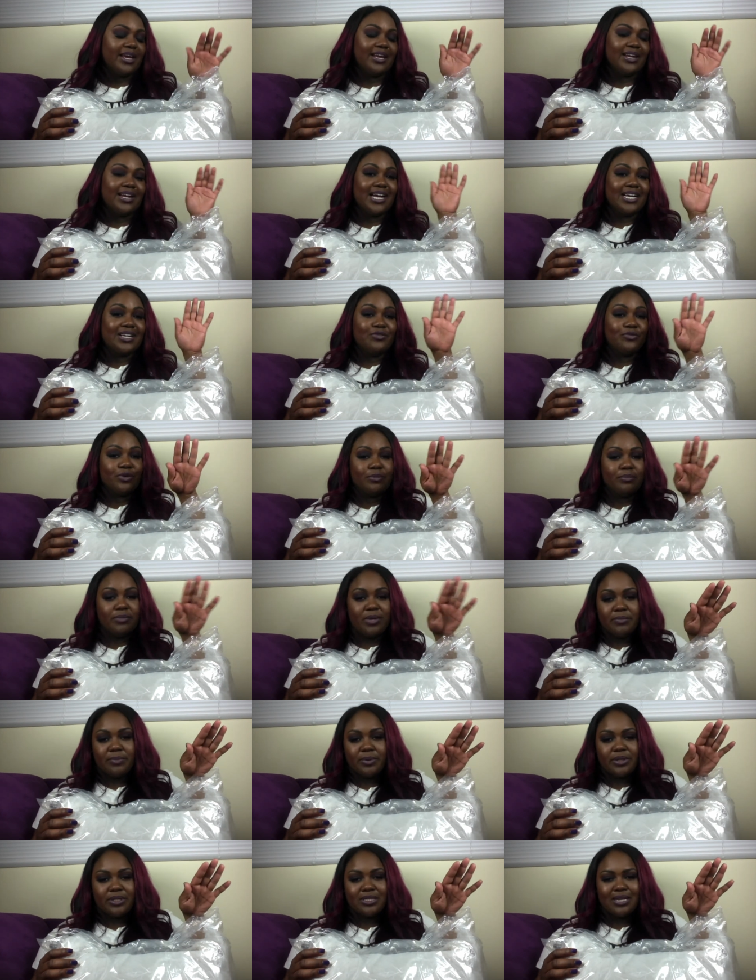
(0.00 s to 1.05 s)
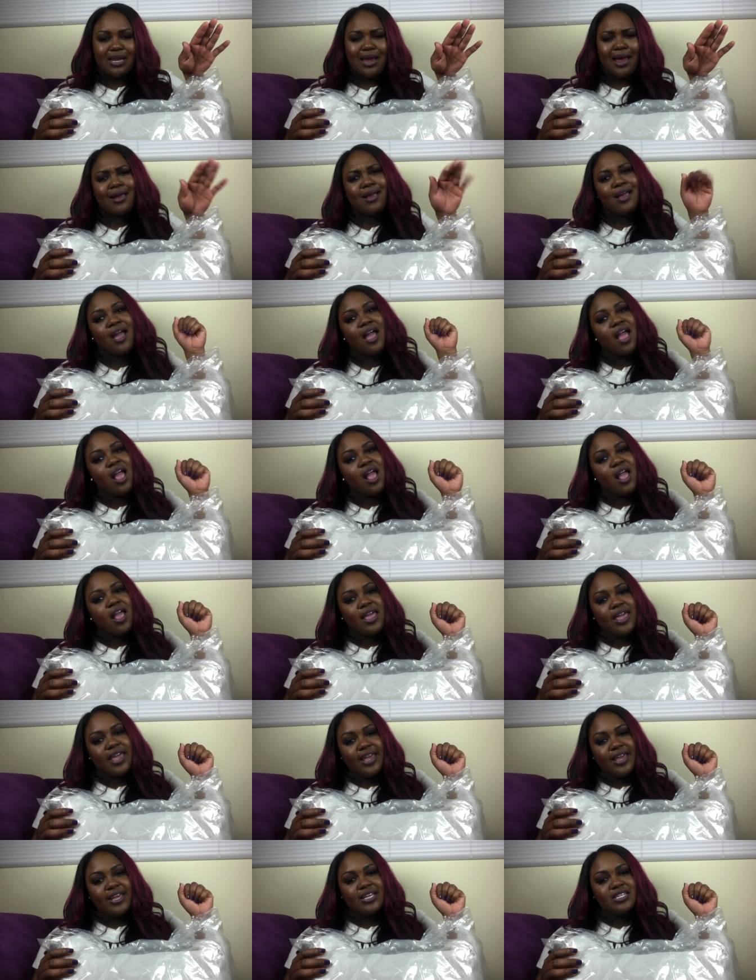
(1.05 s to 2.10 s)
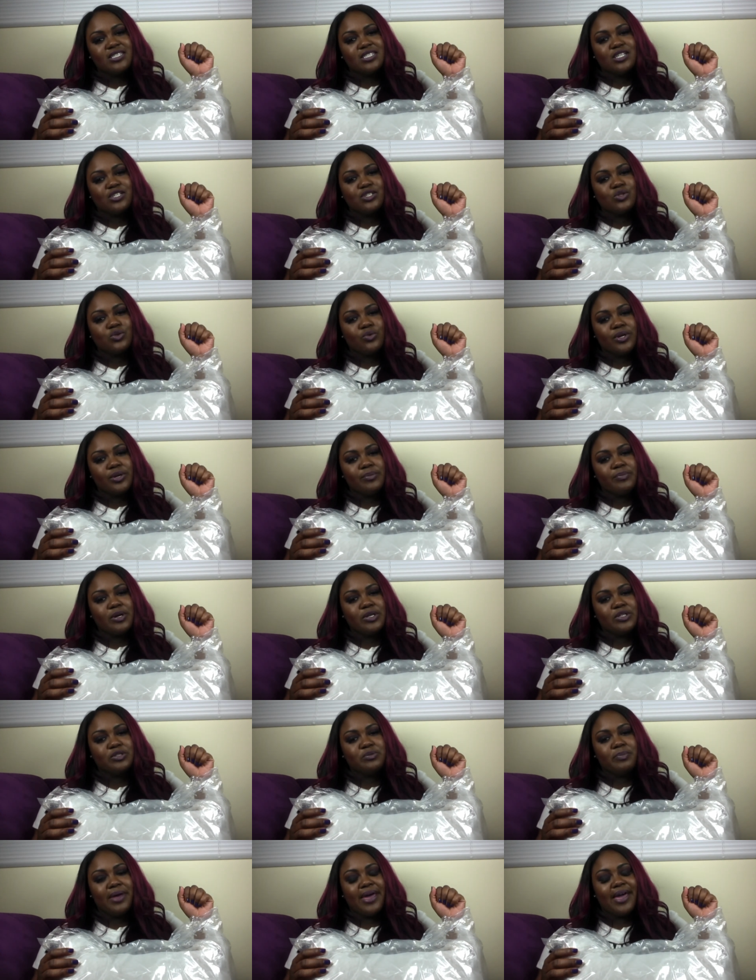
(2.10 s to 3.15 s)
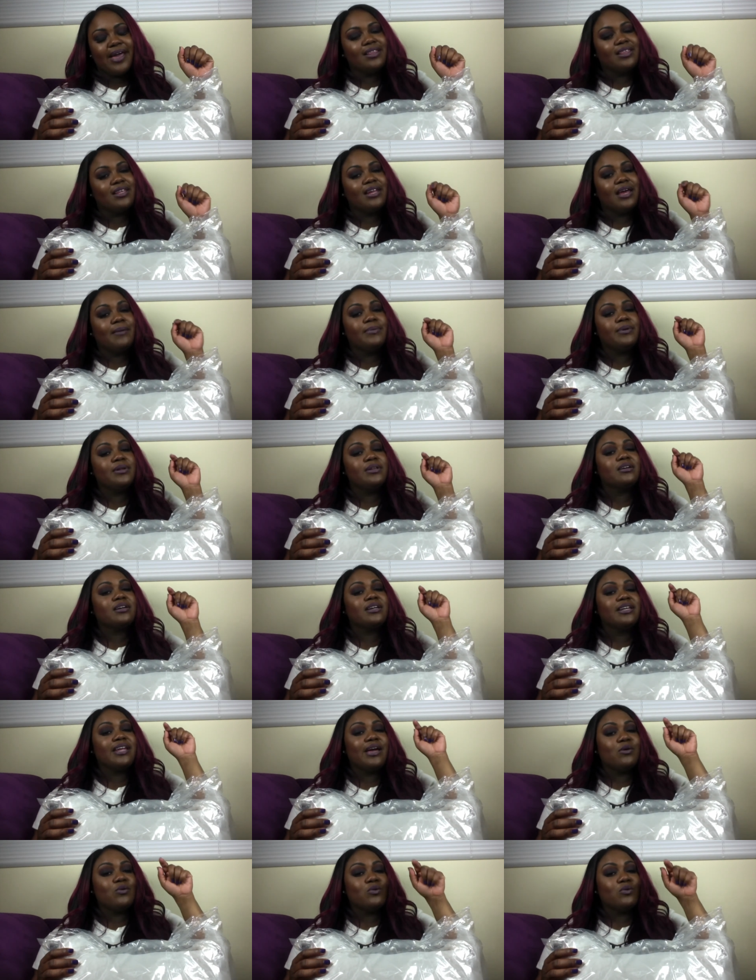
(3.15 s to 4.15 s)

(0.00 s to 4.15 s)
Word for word: And I remembered, like, it is a Tory Burch bag that I've been looking at